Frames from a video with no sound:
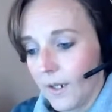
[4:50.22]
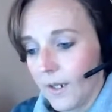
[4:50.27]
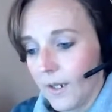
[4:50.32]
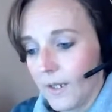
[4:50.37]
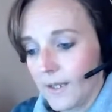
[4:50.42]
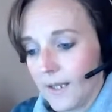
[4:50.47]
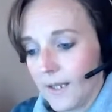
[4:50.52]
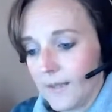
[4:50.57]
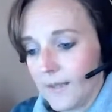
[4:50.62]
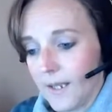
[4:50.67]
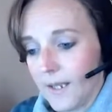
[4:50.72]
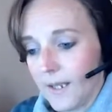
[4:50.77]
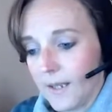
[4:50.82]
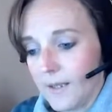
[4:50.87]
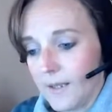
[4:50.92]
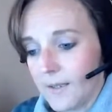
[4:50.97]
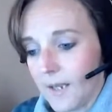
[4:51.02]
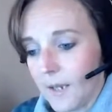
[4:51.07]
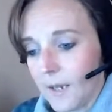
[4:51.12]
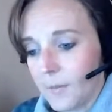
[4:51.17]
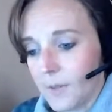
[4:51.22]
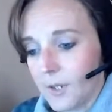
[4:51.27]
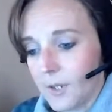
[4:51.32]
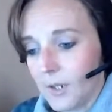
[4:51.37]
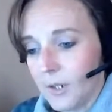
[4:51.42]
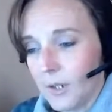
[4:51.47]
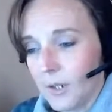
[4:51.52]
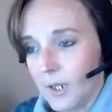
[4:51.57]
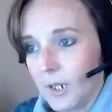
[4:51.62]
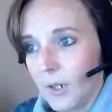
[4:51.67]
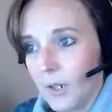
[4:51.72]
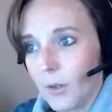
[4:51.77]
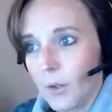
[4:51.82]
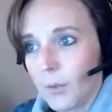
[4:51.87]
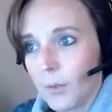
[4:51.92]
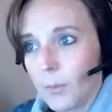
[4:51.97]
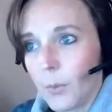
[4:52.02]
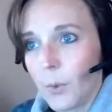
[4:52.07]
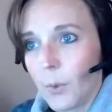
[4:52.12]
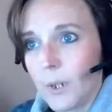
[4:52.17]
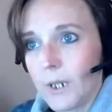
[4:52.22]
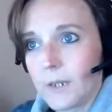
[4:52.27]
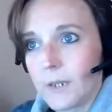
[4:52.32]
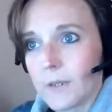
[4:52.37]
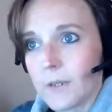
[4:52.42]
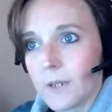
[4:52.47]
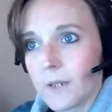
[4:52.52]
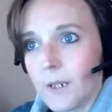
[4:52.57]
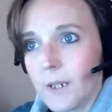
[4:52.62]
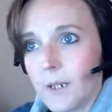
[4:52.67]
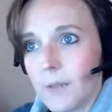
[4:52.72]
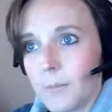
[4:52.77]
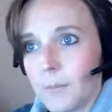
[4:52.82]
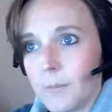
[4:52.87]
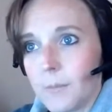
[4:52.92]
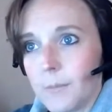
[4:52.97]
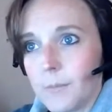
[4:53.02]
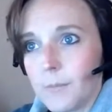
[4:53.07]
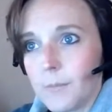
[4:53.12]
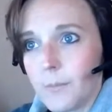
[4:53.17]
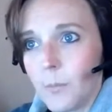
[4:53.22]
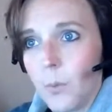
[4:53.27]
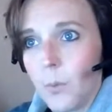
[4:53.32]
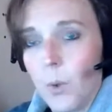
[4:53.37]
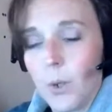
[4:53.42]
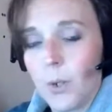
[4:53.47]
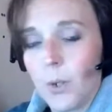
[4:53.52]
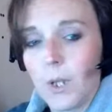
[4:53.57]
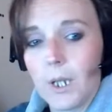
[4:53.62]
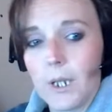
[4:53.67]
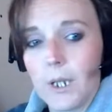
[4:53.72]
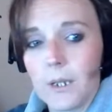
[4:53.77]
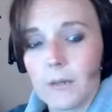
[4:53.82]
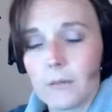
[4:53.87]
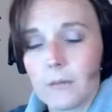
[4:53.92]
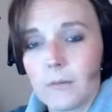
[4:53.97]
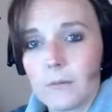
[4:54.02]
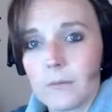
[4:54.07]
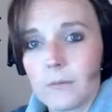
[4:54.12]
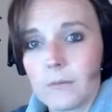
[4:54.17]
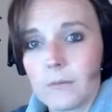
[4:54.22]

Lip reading: As I say, there's absolutely no point in working